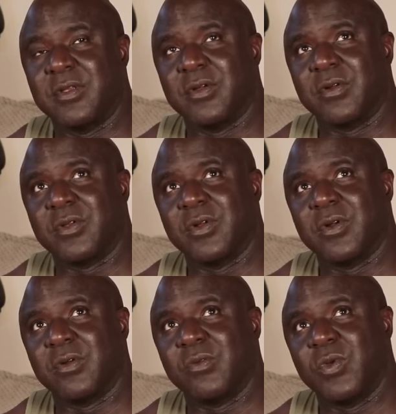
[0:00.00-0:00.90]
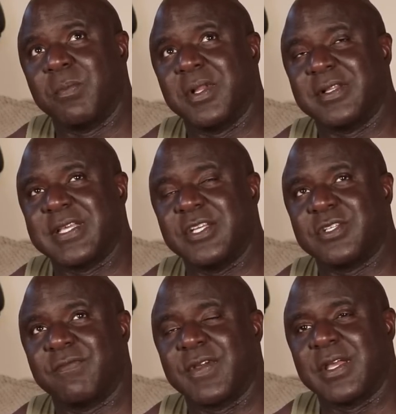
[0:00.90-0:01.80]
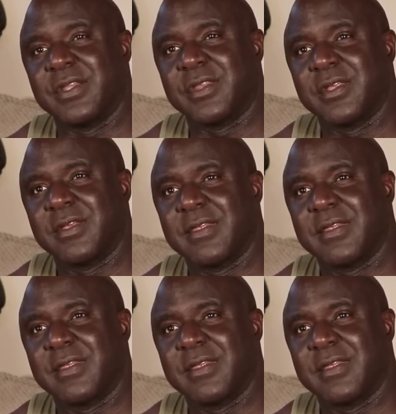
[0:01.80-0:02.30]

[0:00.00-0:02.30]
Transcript: your your rehabilitation phase?